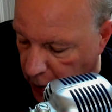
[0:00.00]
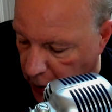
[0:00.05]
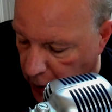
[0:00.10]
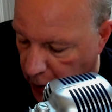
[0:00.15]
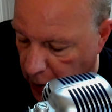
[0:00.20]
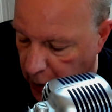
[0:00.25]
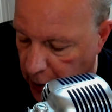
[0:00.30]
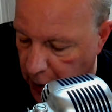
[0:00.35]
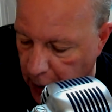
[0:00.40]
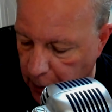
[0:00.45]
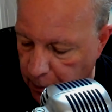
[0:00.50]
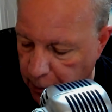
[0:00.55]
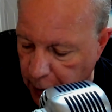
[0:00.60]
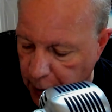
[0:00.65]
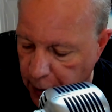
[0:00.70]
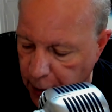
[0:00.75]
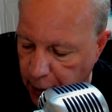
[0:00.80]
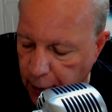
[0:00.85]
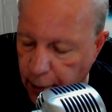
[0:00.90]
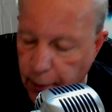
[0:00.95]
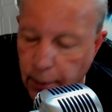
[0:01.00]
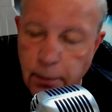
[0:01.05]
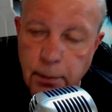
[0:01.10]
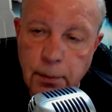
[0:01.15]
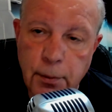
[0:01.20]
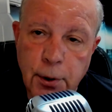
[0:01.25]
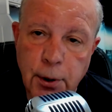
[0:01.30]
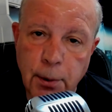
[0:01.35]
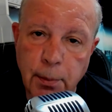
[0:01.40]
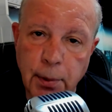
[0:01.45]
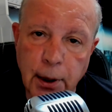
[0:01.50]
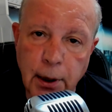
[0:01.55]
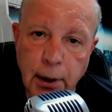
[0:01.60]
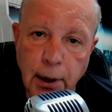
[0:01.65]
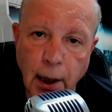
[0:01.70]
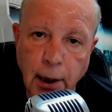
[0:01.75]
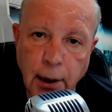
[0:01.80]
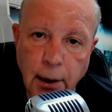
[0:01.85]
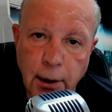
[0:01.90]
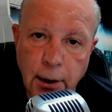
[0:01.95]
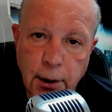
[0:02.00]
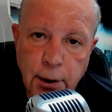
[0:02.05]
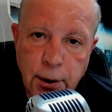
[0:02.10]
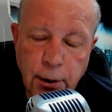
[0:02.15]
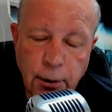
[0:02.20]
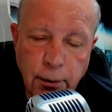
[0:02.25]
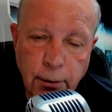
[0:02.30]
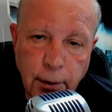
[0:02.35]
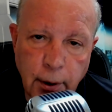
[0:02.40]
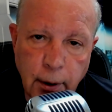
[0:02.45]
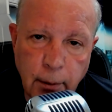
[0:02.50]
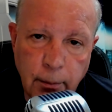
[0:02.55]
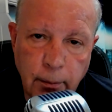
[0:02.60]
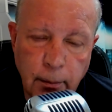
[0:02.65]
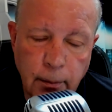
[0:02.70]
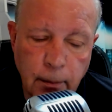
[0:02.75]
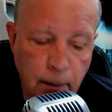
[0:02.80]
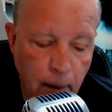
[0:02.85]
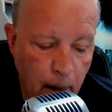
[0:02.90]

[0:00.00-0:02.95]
I presume to be a pseudonym.